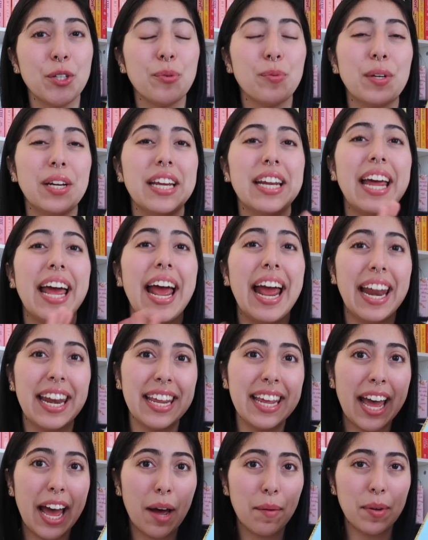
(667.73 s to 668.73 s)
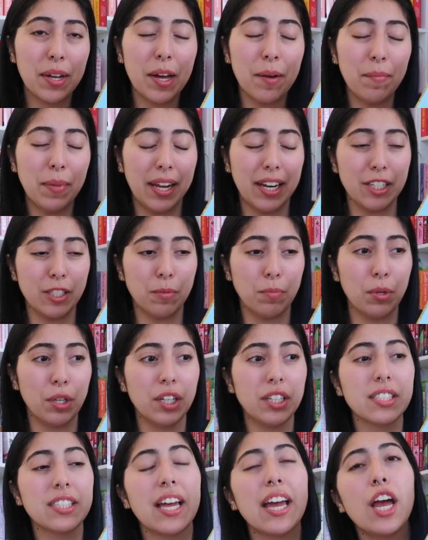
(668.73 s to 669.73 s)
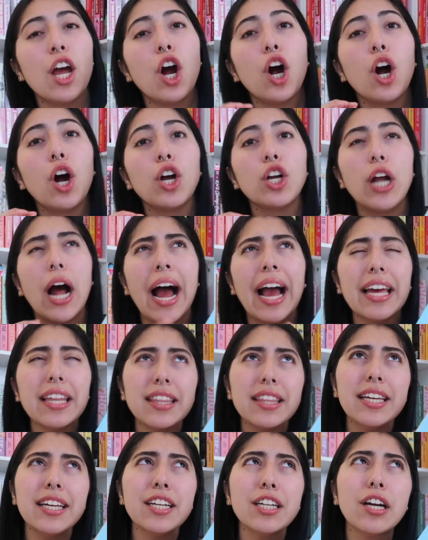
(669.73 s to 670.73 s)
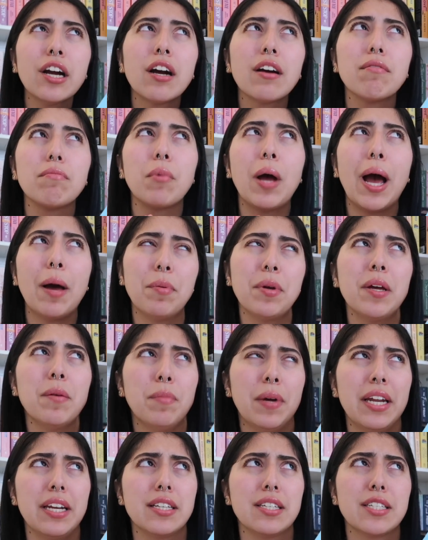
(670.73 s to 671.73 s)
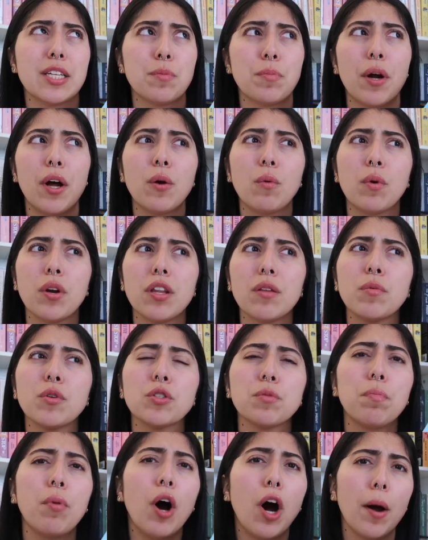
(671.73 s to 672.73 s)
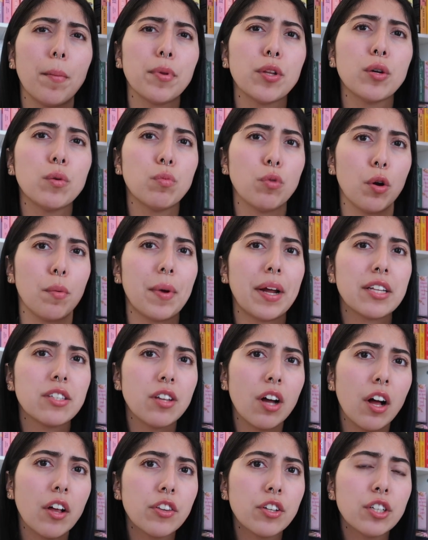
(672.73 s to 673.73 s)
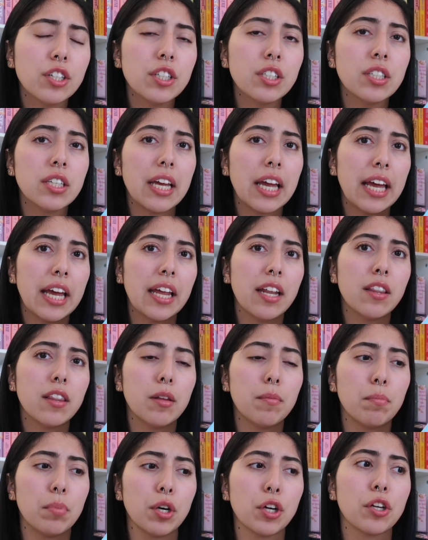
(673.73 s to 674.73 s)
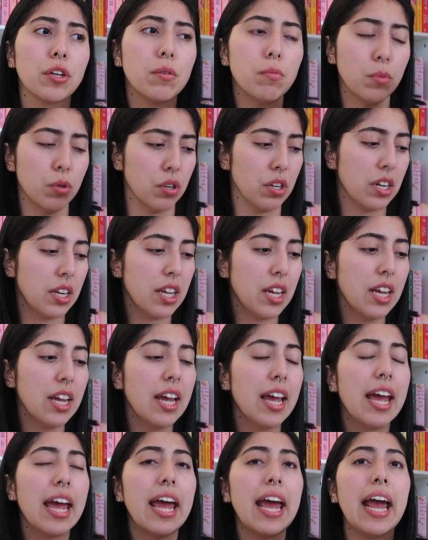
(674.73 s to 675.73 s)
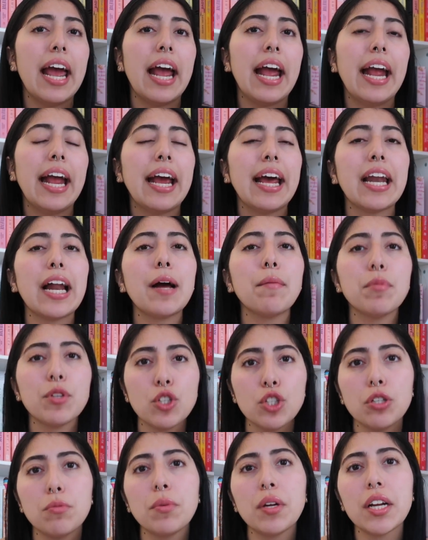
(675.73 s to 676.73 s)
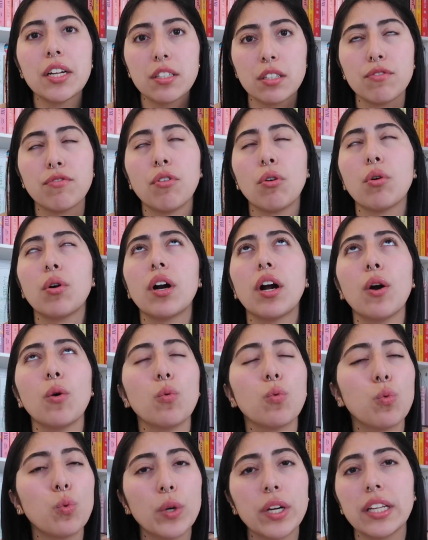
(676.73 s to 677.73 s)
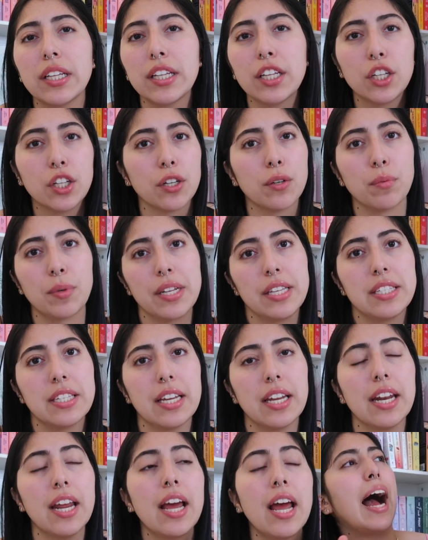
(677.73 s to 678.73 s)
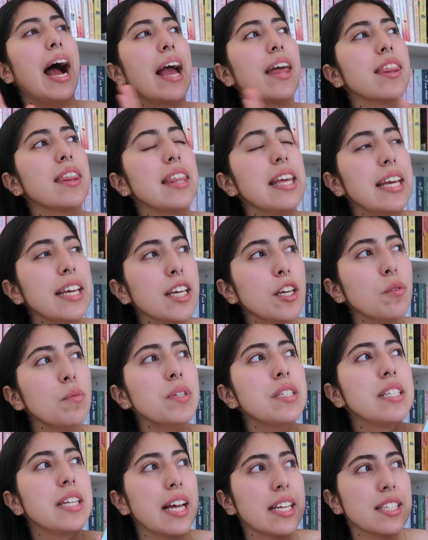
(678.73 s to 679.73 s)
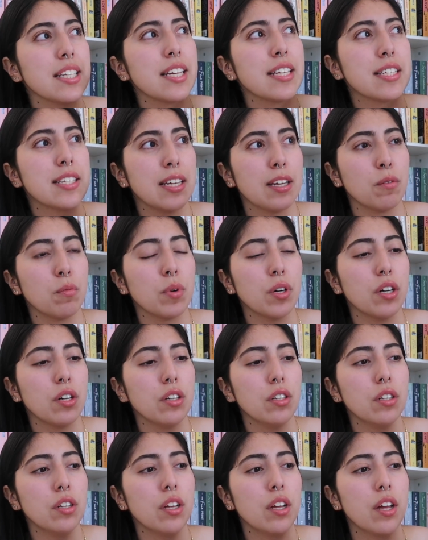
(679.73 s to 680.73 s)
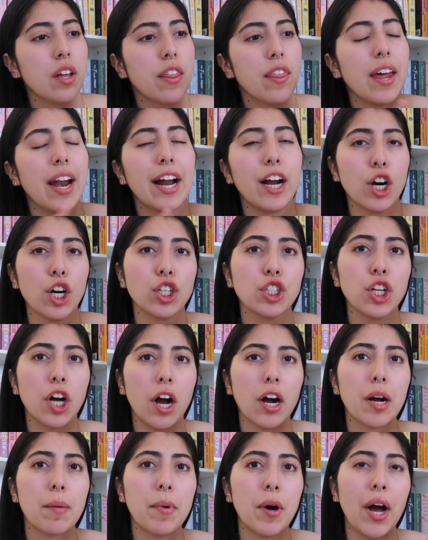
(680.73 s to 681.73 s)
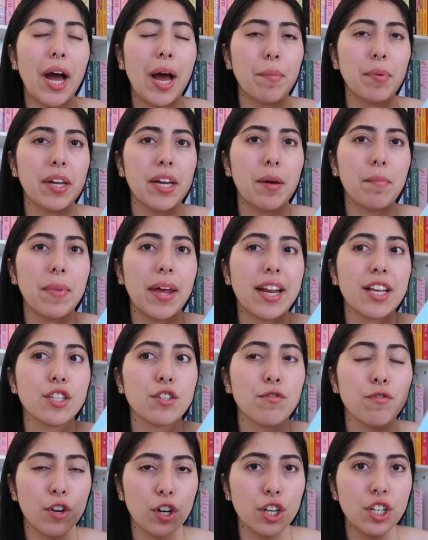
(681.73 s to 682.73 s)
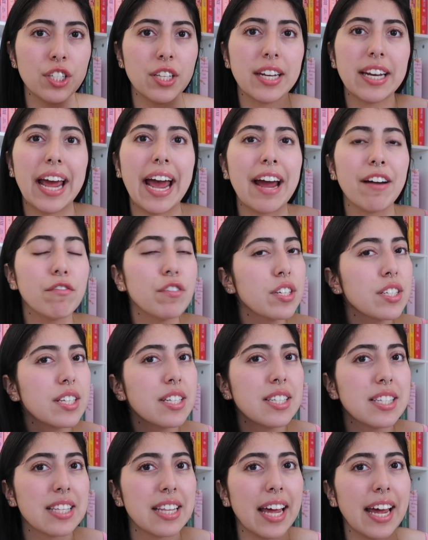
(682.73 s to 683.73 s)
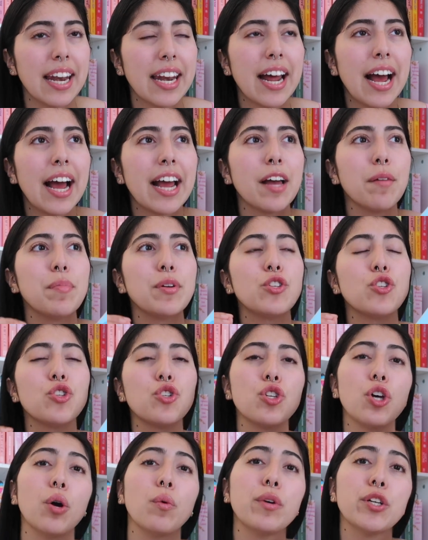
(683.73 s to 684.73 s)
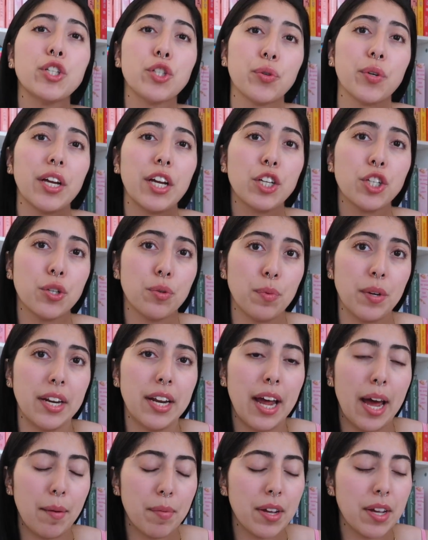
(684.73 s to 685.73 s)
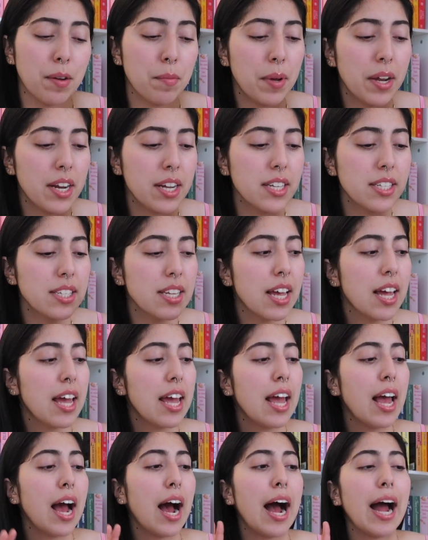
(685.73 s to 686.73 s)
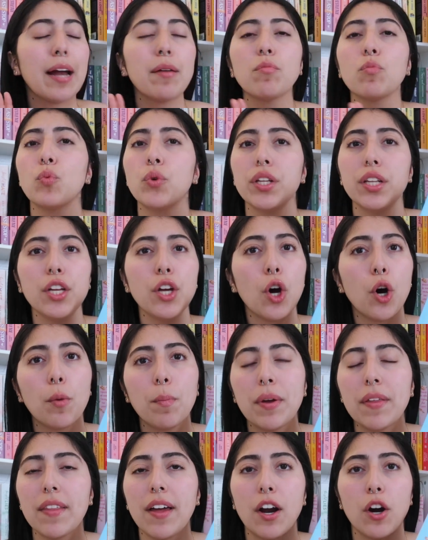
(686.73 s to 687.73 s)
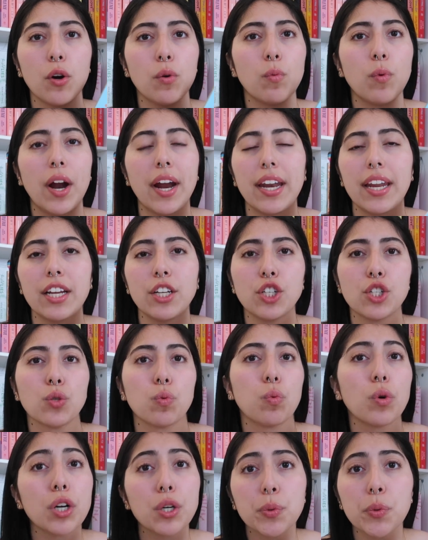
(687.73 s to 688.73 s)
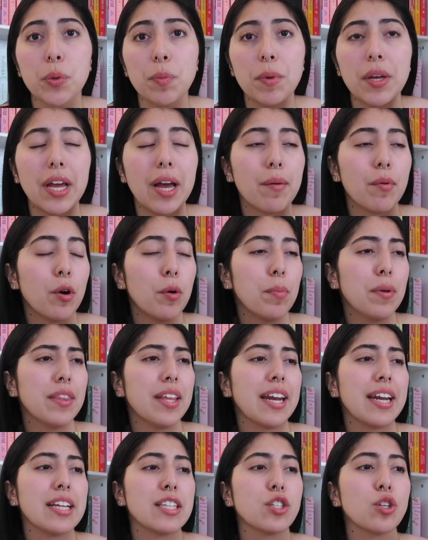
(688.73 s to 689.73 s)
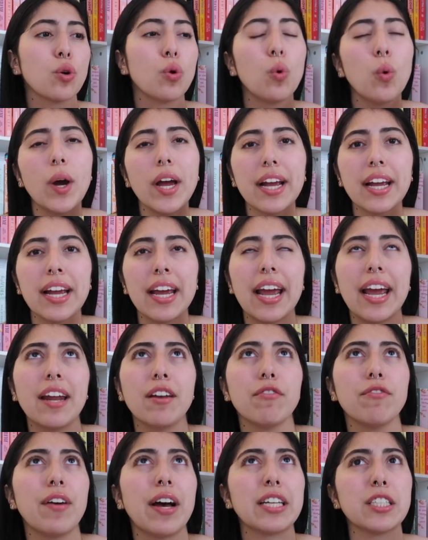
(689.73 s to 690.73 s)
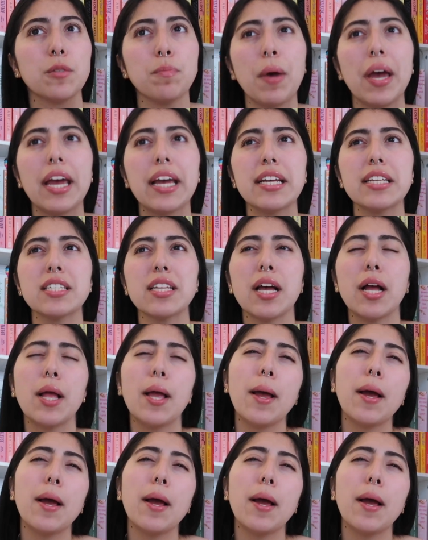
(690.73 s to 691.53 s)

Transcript: to read any Abby Jimenez books. I think Abby Jimenez is probably one of the most popular romance authors in the book community, and I'm assuming it's for a really good reason. I think it was Destiny Sidwell that I heard talk about Abby Jimenez first, and ever since then I have been so intrigued to read Abby Jimenez. I'm really hoping that her writing just works with me. I'm hoping that it's quick and fast paced,